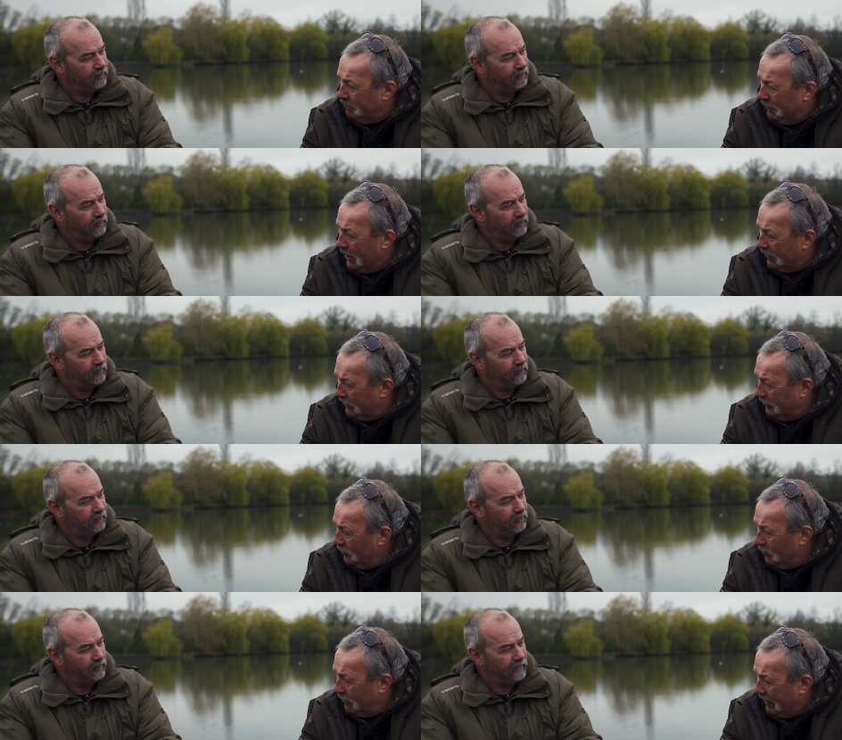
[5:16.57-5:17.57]
Speaker 1: and bugs
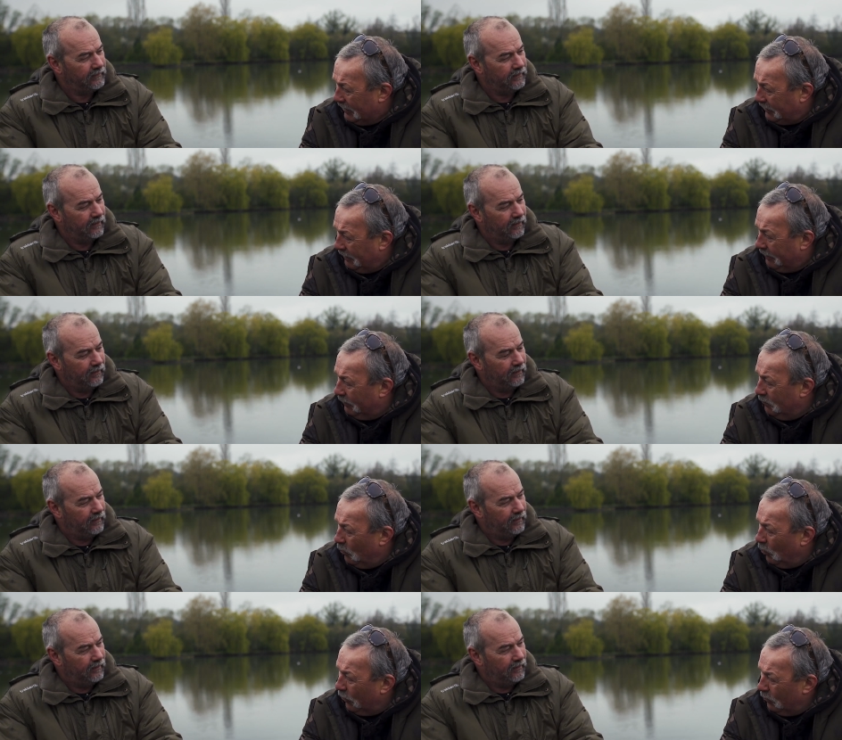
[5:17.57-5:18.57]
and all the rest of it from
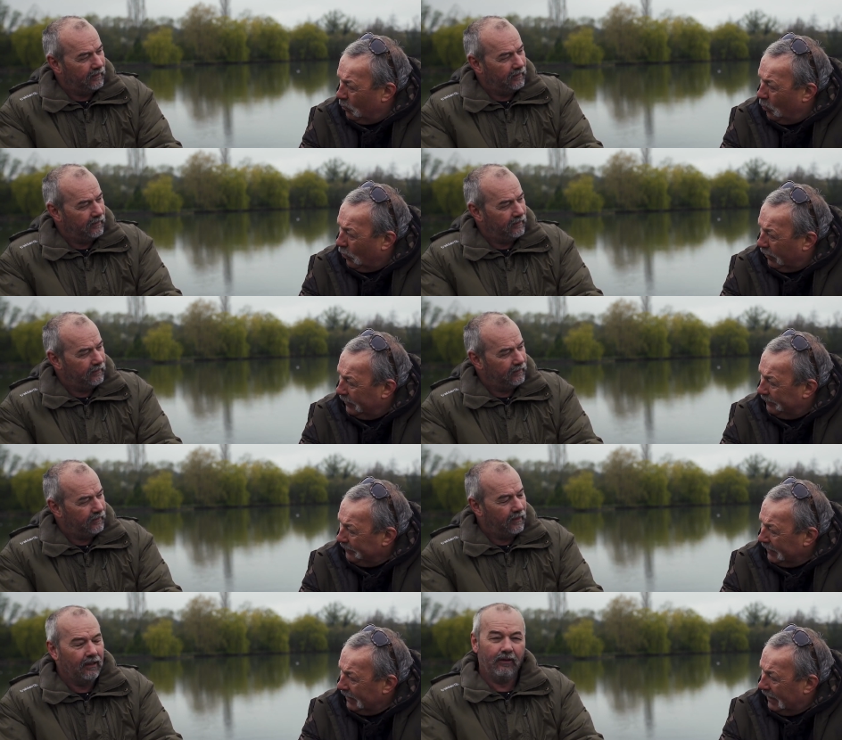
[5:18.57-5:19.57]
water to water.
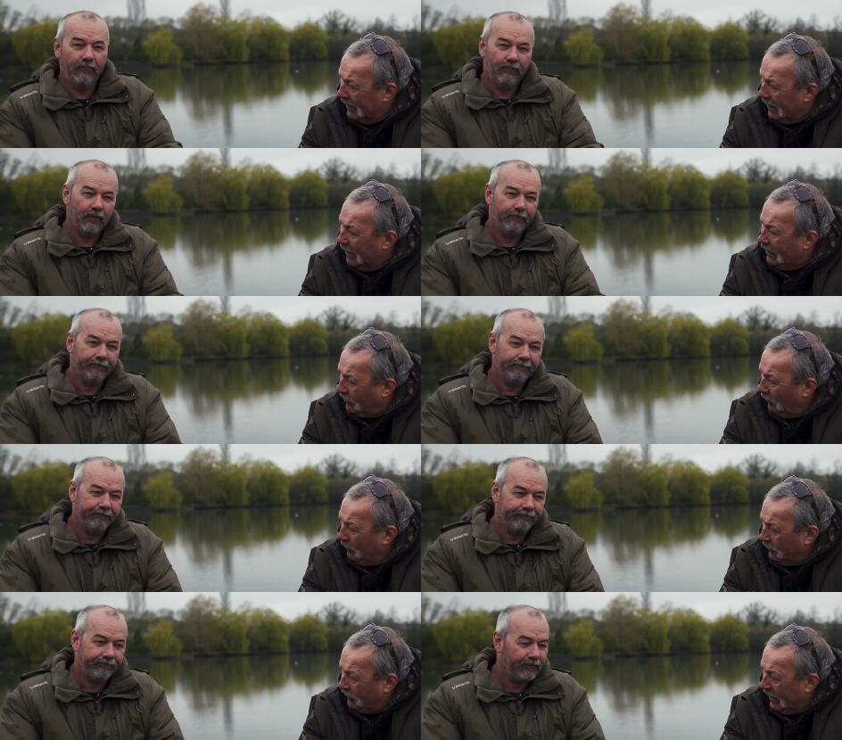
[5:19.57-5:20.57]
uh, it's
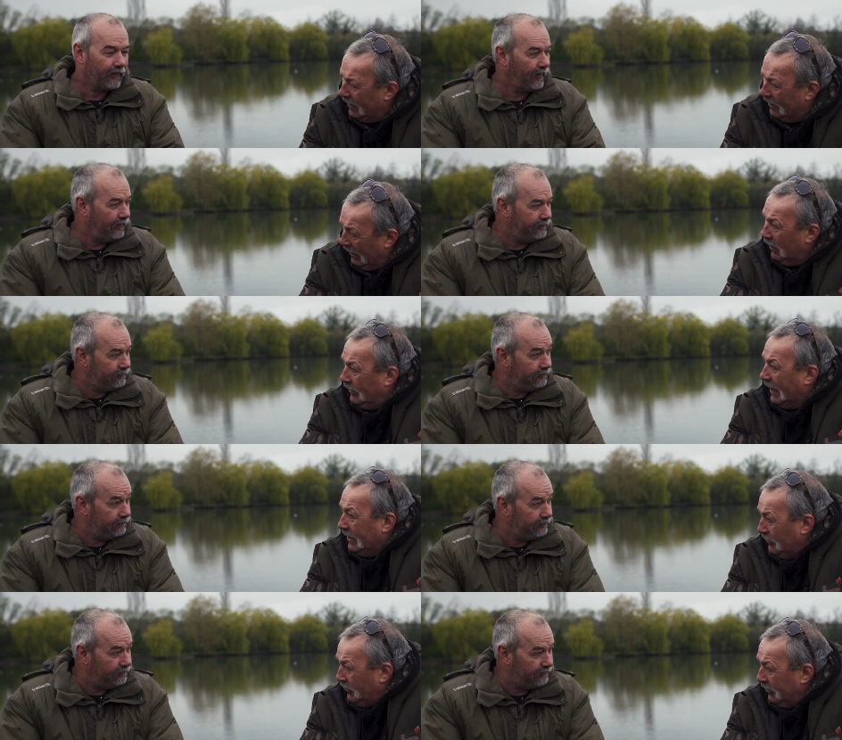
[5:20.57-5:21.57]
obviously a
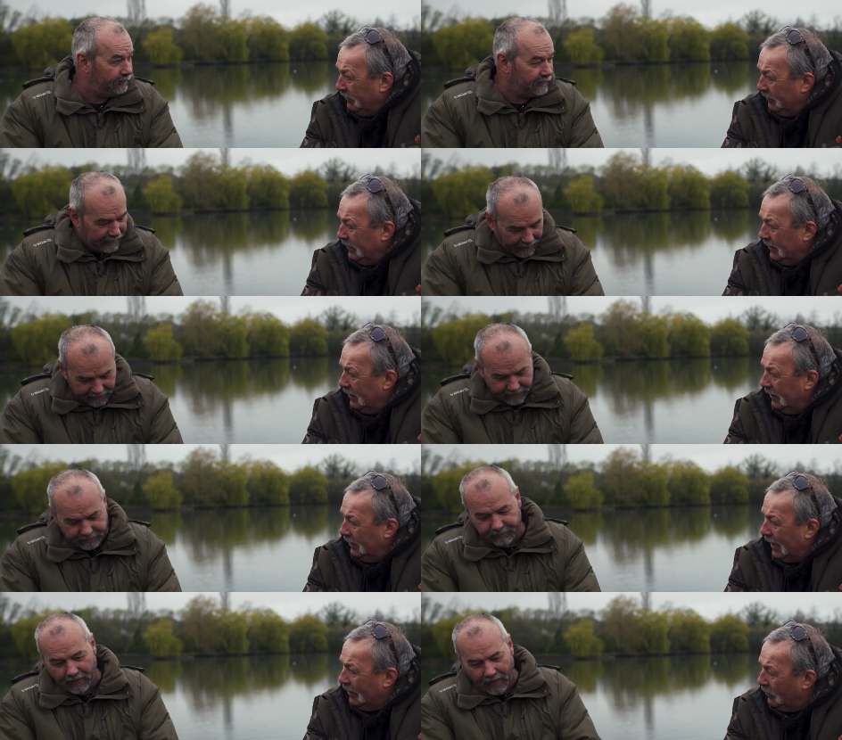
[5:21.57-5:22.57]
danger.
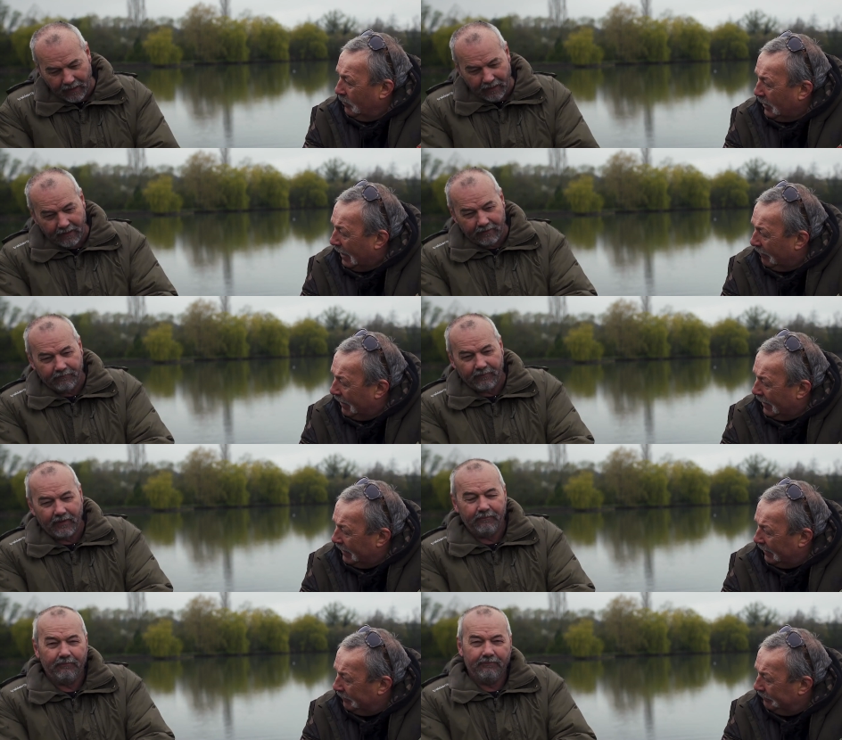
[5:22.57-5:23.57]
Speaker 2: Yes. And how can uh, we get
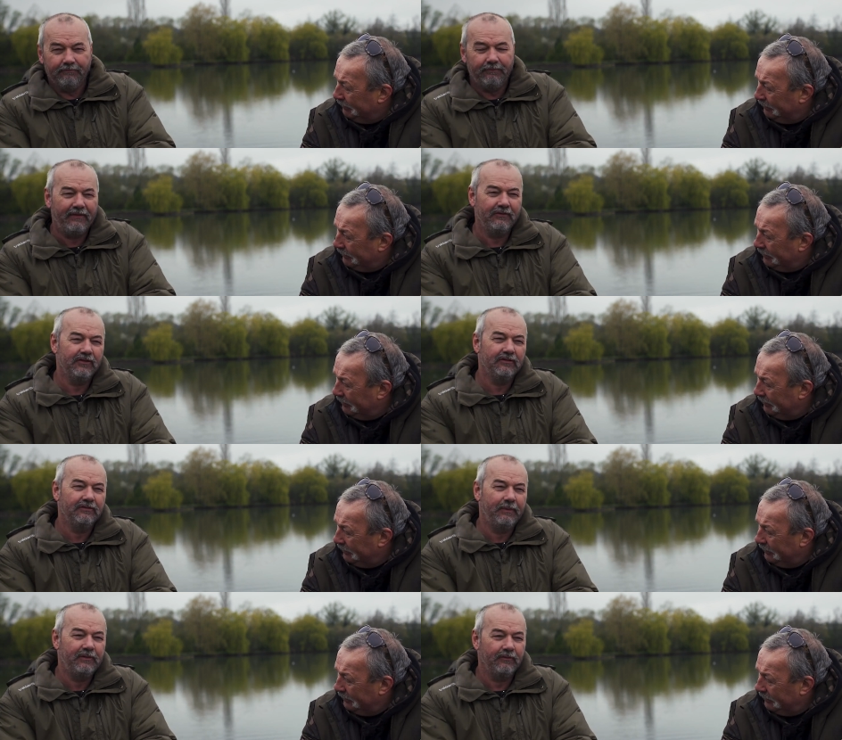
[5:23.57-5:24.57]
around it?
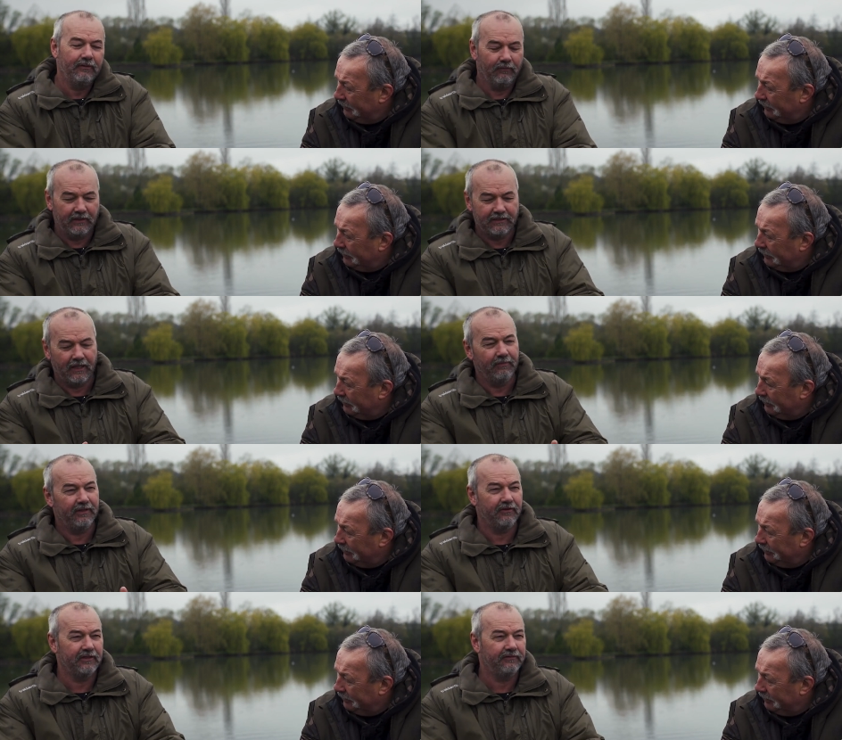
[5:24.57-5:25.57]
Pathogens which can
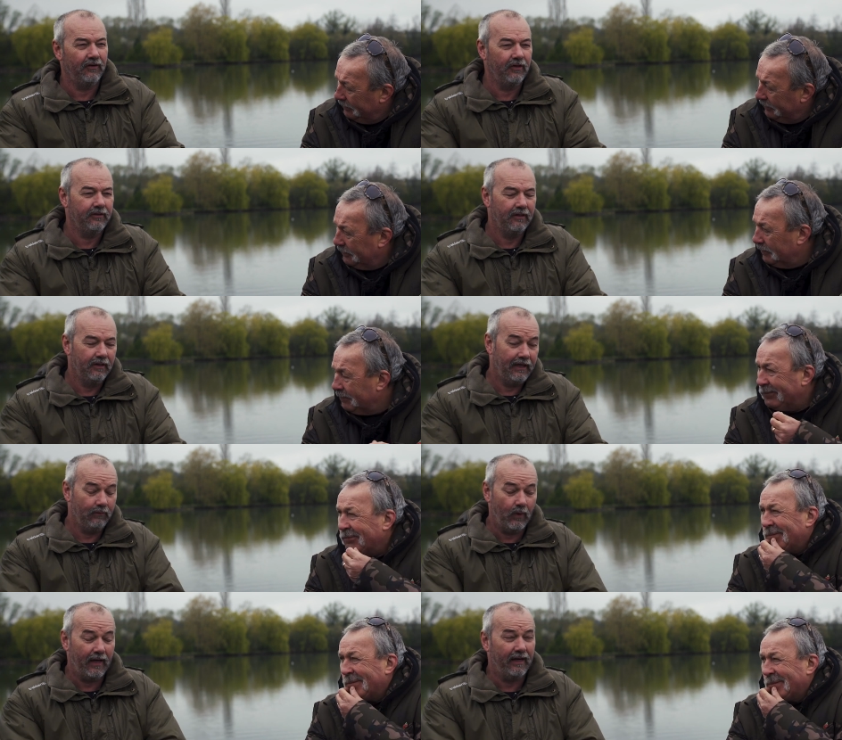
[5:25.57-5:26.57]
be transferred
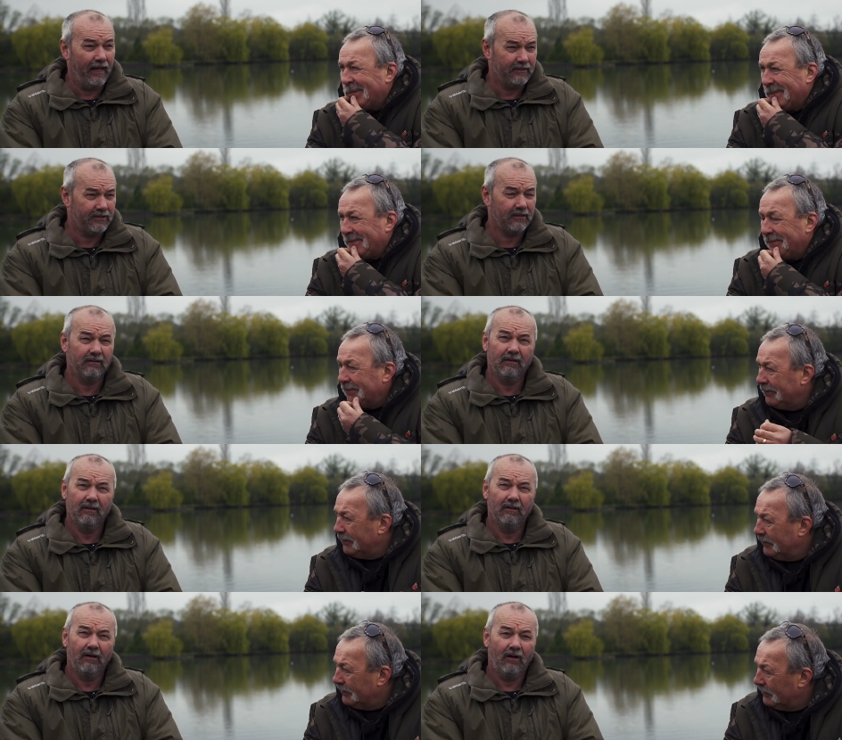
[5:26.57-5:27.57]
in wet nets,
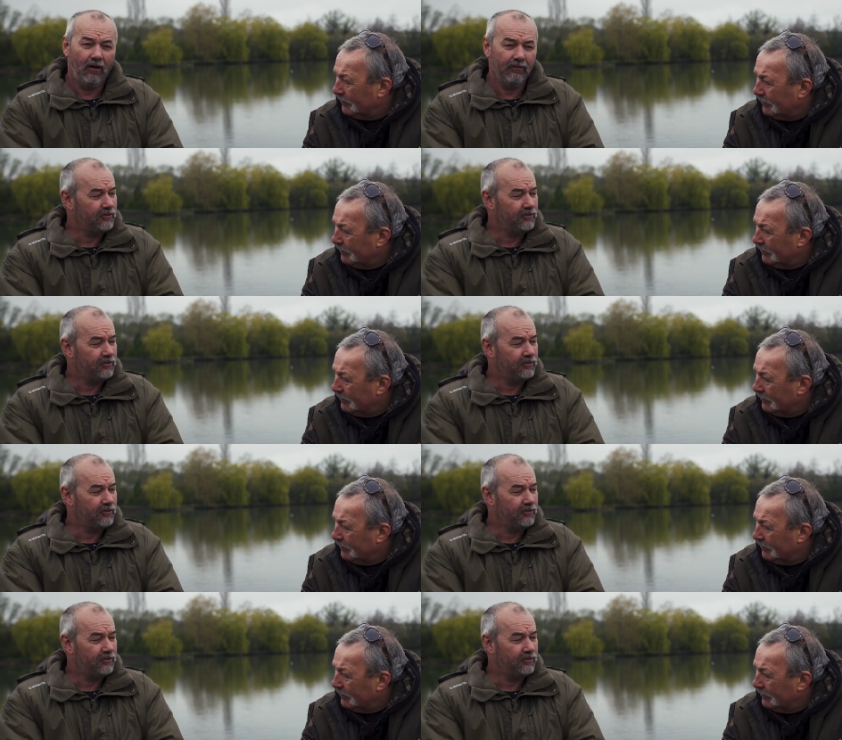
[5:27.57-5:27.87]
on